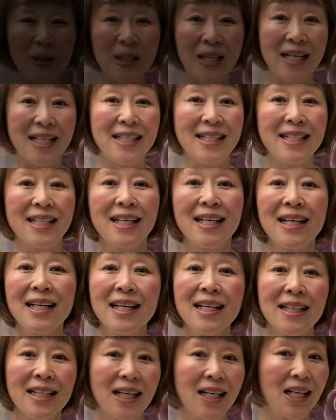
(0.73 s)
that
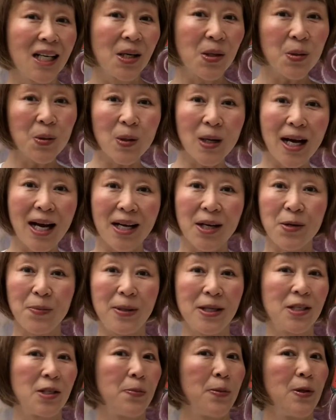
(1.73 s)
the He
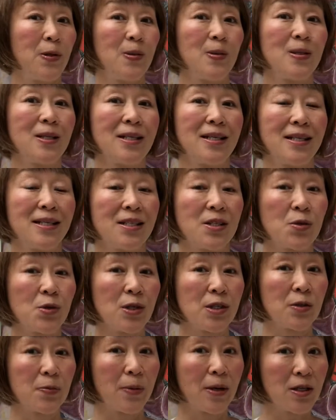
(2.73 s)
acupuncture point is
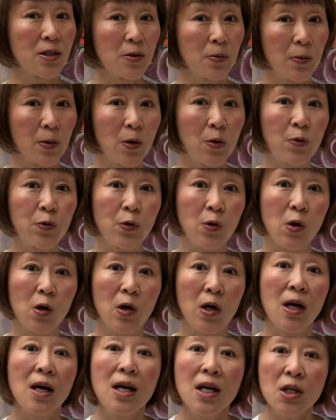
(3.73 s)
responsible
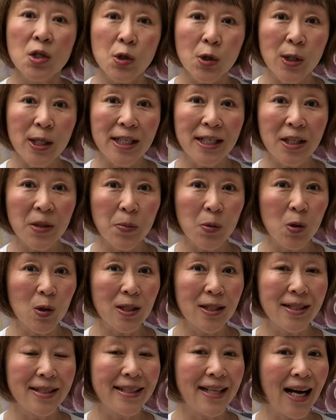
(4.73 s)
for treating more
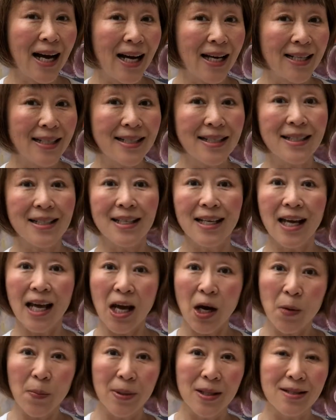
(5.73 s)
than 90
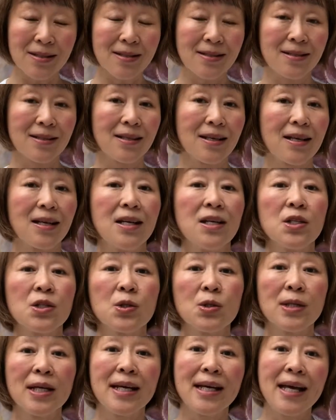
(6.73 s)
ailments?
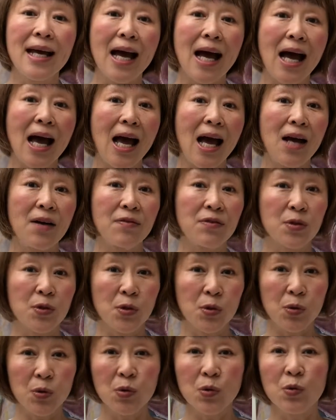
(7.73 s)
Today I have
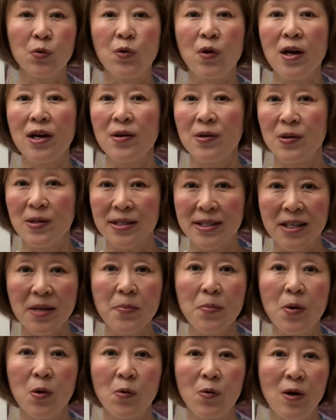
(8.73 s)
two very
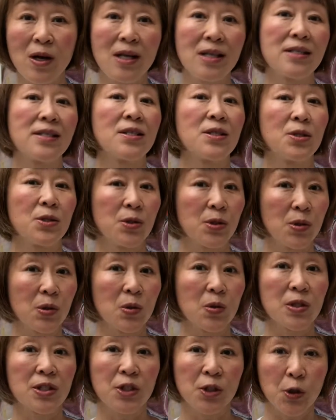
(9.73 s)
simple ways
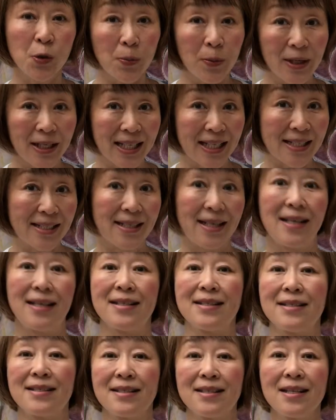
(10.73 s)
to stimulate
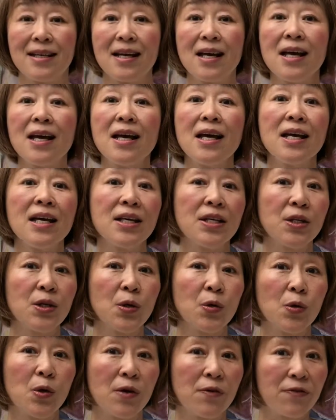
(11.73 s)
it.
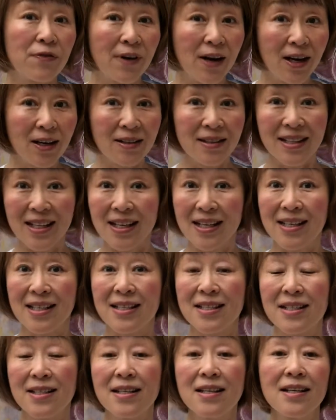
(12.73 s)
You will find
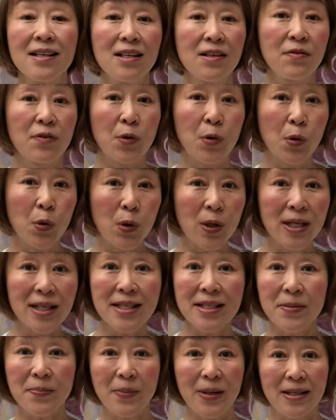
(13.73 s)
these of
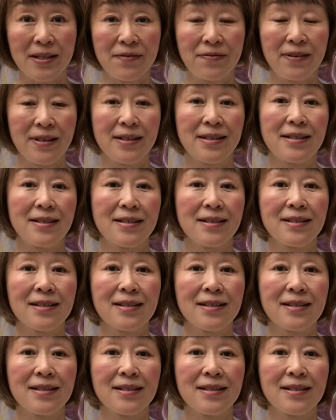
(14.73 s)
great benefit.